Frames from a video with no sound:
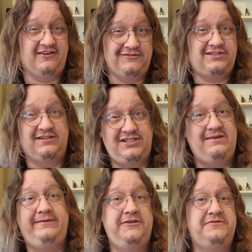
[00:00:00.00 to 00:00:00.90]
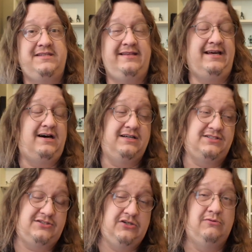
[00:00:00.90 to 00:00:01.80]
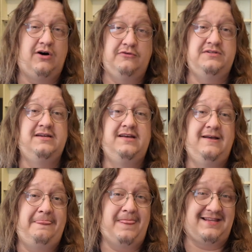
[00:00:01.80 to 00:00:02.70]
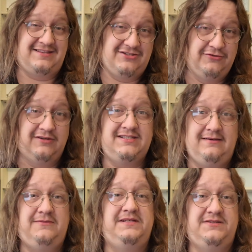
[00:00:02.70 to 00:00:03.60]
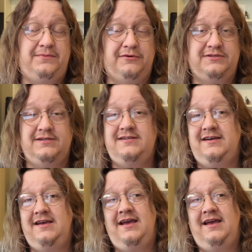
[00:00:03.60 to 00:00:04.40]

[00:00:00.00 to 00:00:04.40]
those the GPUs in there are just too old. They do not seem to be supported.